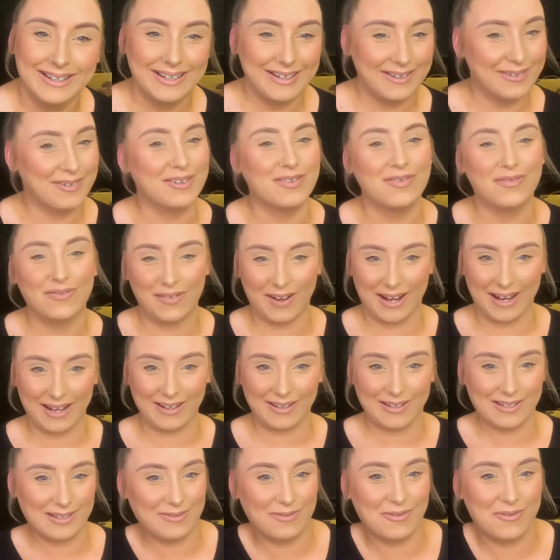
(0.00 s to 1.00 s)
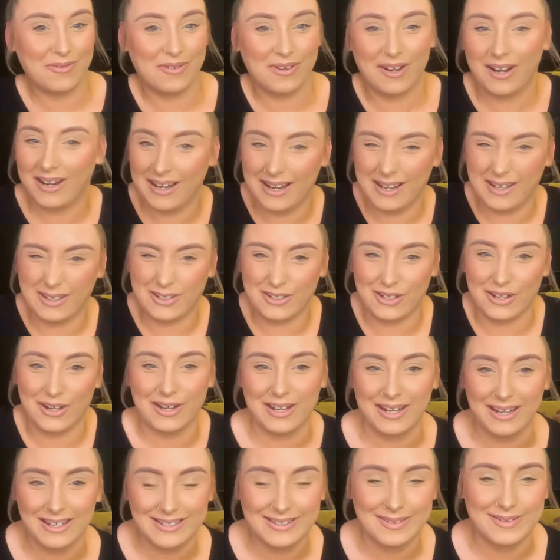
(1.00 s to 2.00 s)
it was fine because we're going on a little
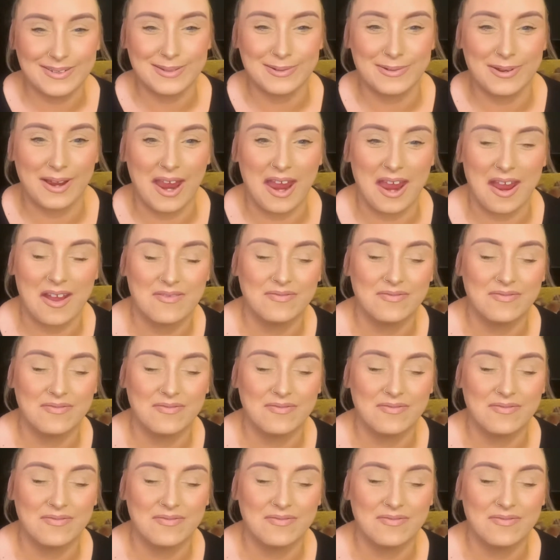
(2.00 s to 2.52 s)
journey, so it's okay.